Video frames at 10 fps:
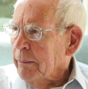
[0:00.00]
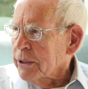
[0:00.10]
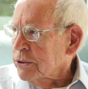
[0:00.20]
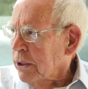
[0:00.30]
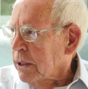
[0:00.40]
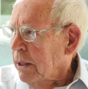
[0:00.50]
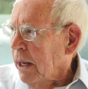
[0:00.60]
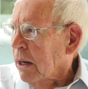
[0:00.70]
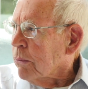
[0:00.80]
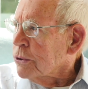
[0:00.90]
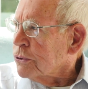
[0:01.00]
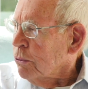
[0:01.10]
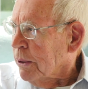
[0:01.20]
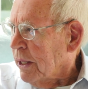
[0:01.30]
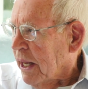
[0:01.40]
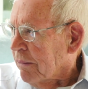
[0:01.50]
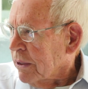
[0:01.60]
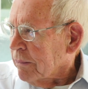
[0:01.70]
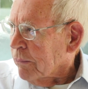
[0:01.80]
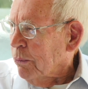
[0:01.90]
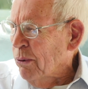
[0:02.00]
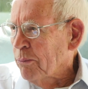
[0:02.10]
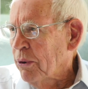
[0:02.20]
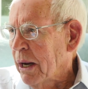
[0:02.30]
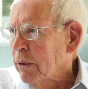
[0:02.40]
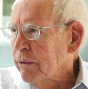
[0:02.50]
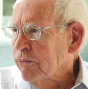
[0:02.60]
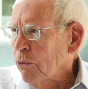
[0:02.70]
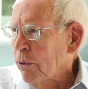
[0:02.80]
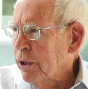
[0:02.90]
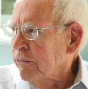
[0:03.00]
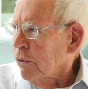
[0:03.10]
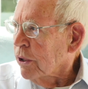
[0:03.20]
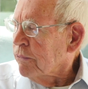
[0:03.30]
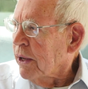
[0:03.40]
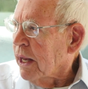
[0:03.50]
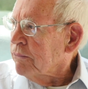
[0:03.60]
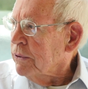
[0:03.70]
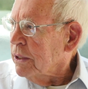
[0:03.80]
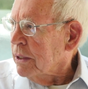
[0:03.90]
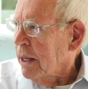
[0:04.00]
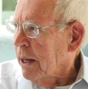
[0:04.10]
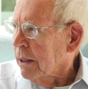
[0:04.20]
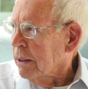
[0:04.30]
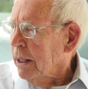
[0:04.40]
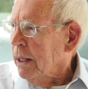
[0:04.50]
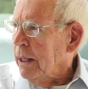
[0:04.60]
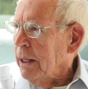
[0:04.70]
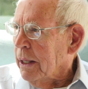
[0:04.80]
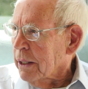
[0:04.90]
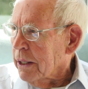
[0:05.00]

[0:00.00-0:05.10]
my son and I were scuba diving. We were probably 40, 45 feet down in a